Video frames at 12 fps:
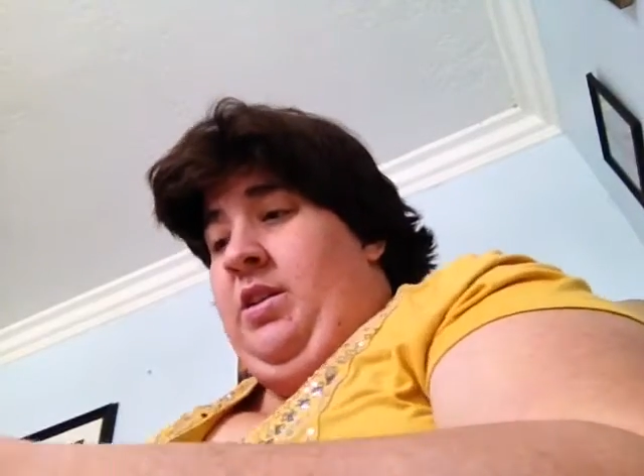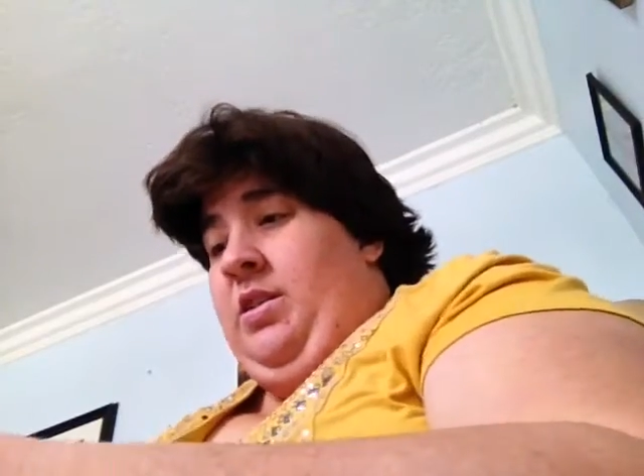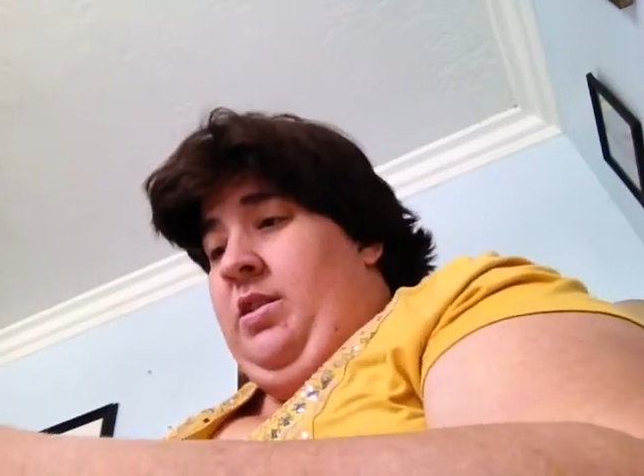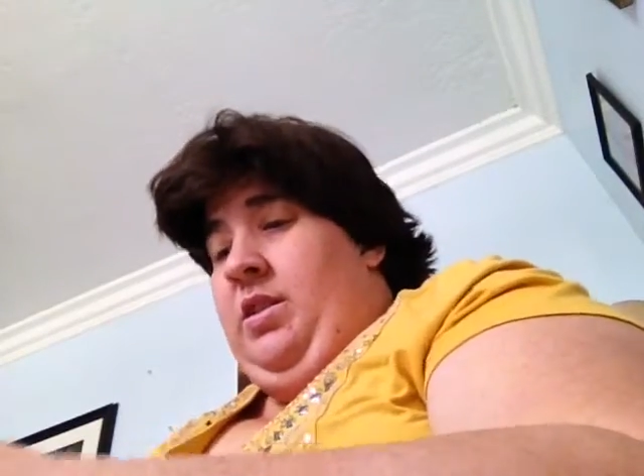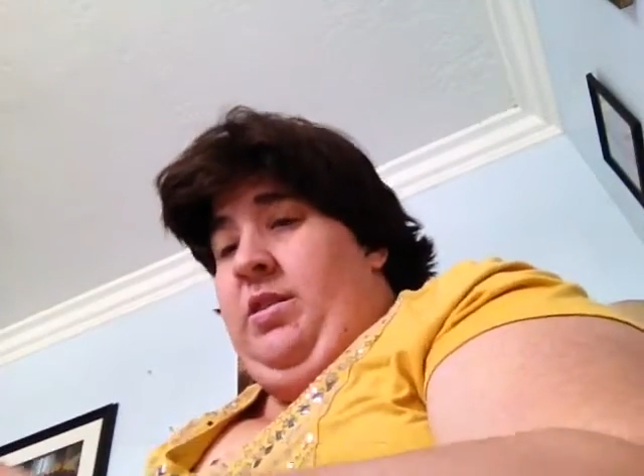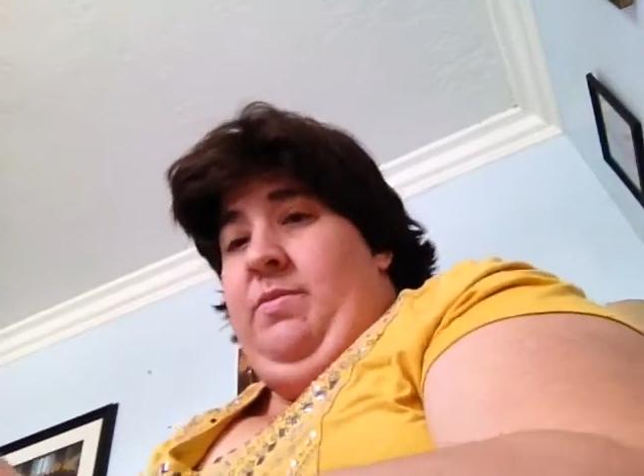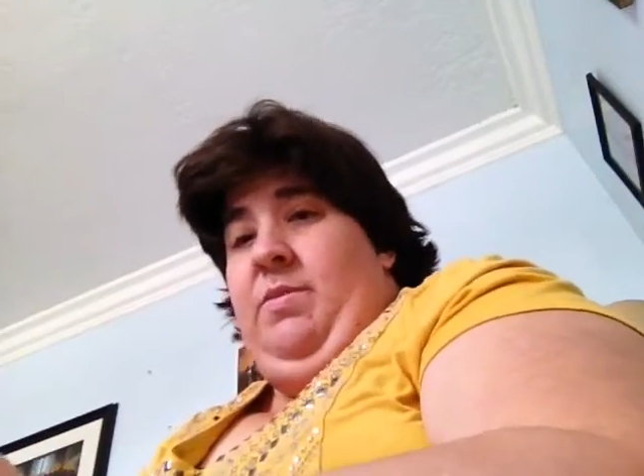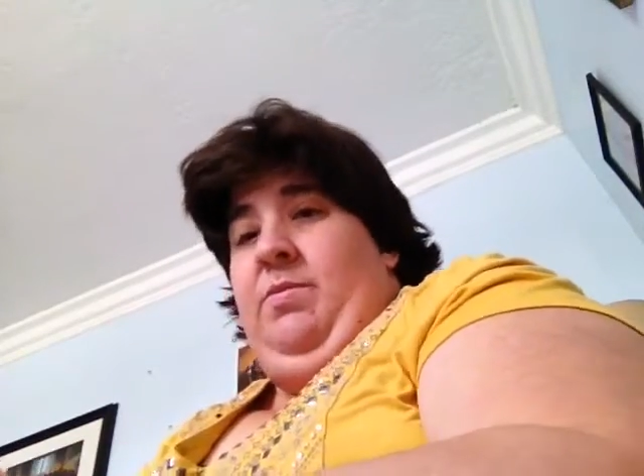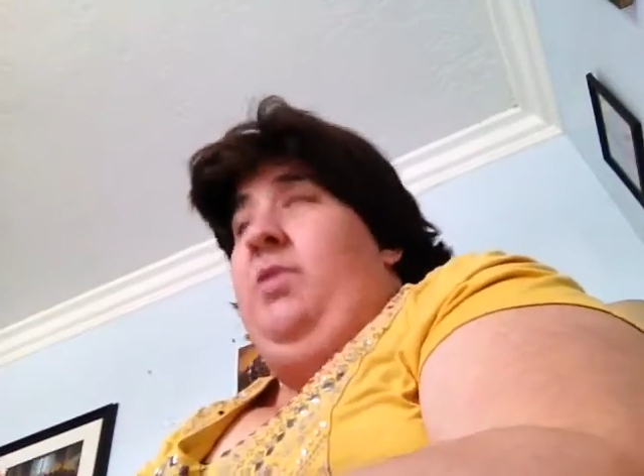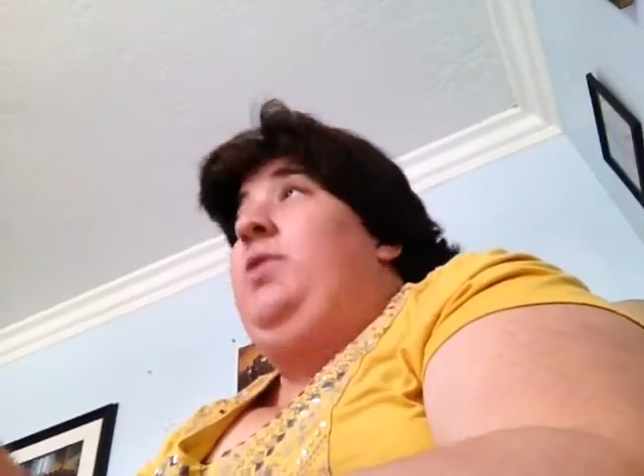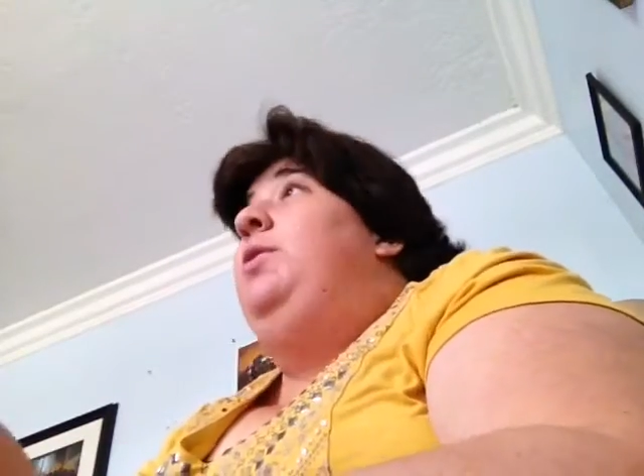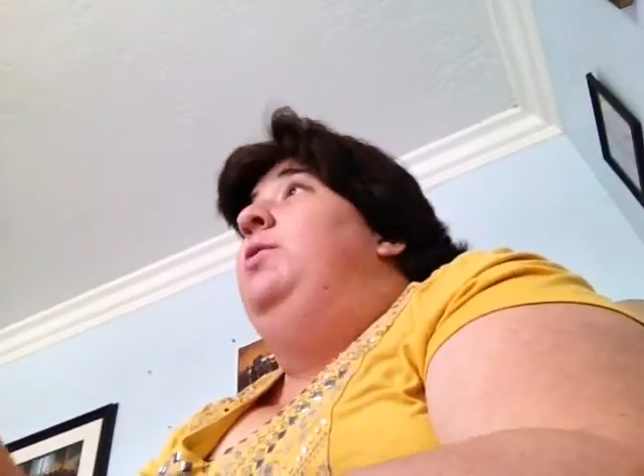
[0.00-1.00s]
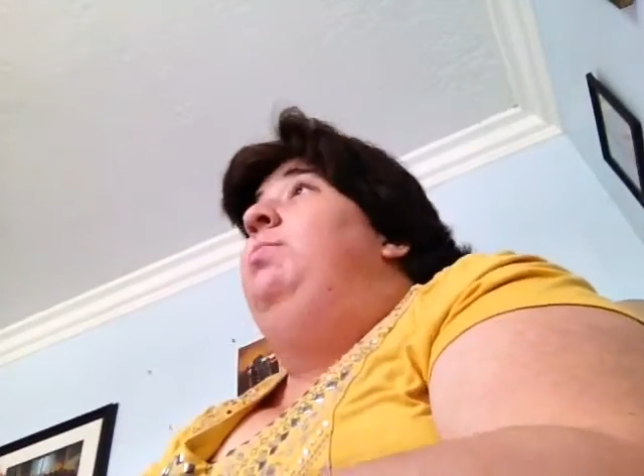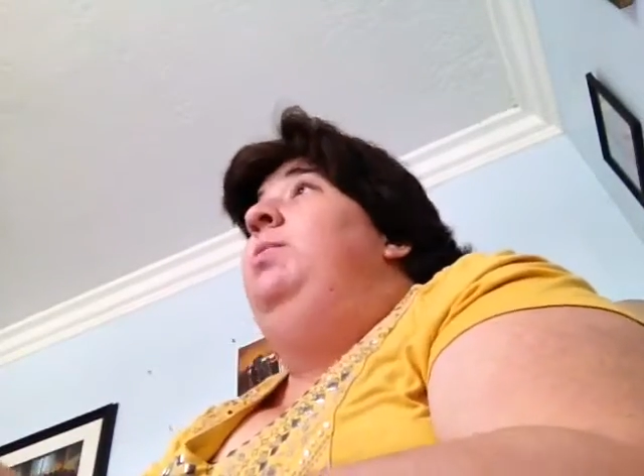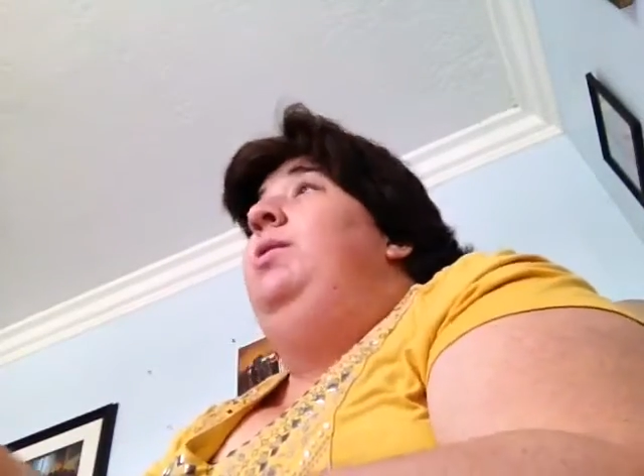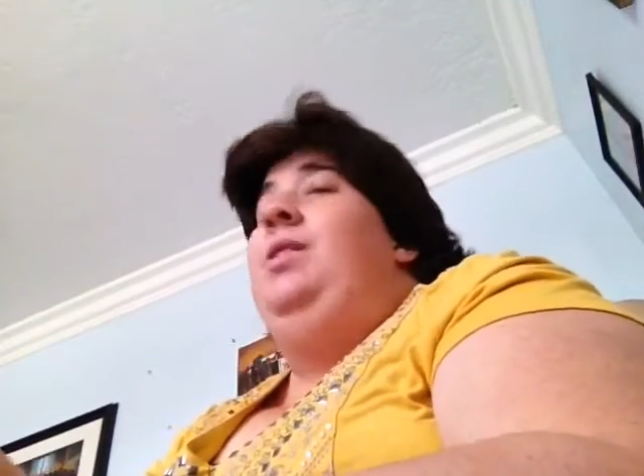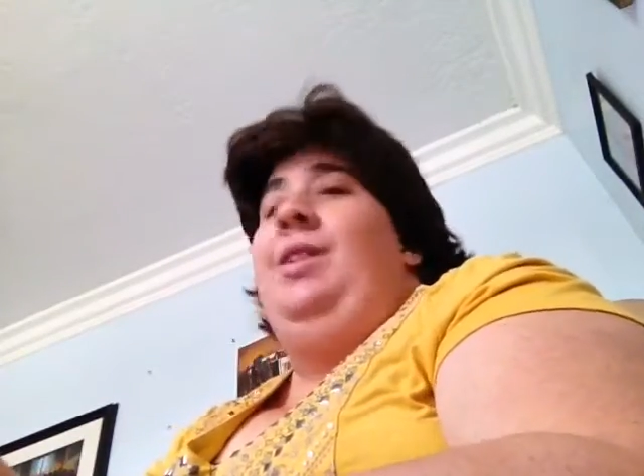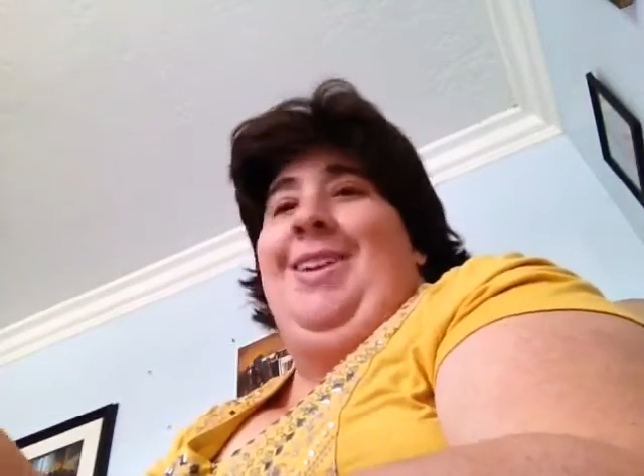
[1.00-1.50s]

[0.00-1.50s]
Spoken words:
So let me break open,